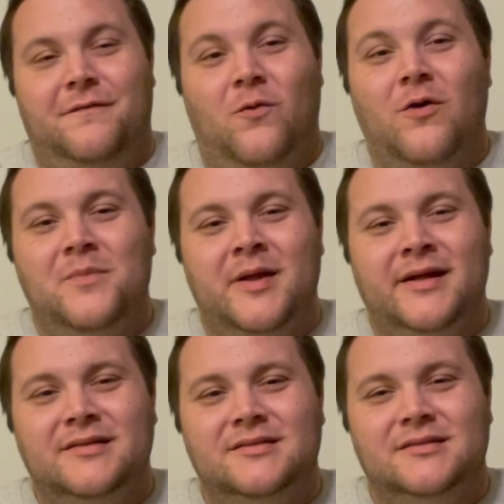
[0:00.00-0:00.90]
4
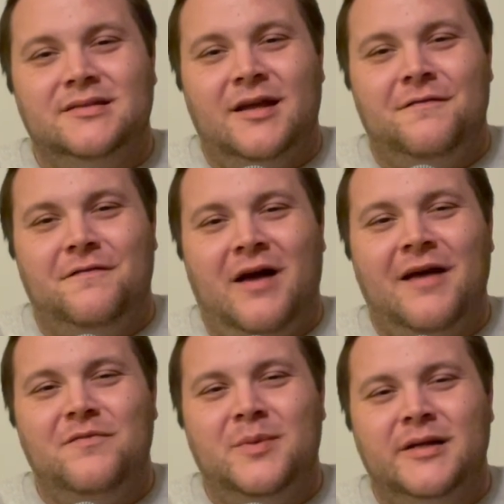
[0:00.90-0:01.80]
picks and
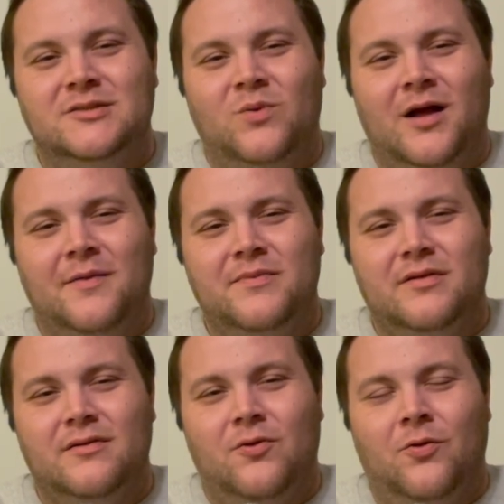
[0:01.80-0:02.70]
5 pick
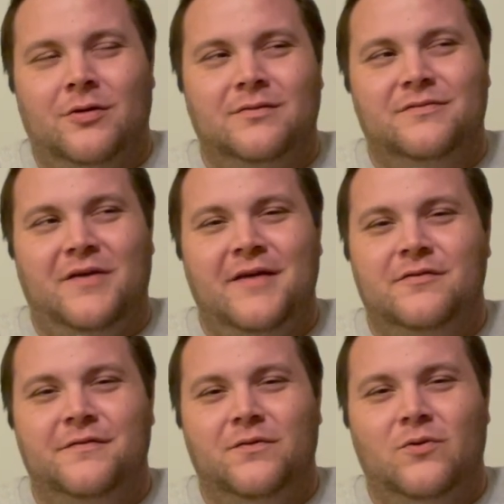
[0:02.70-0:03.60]
swaps, or 5
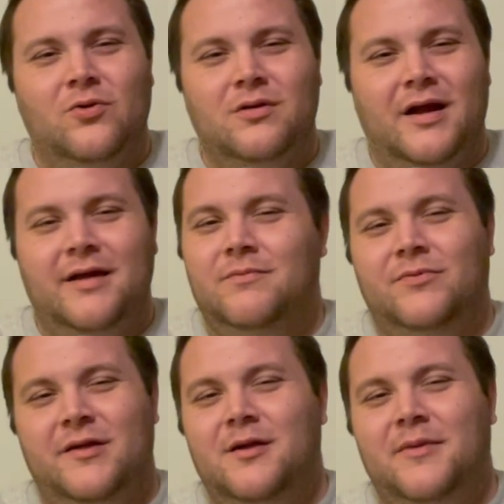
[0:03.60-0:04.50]
and 4. I
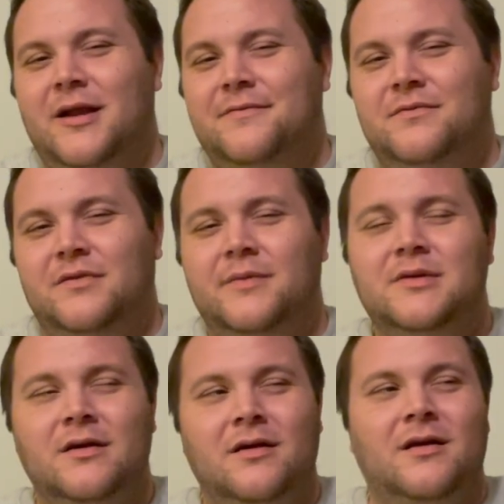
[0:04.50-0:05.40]
think I might have them flipped.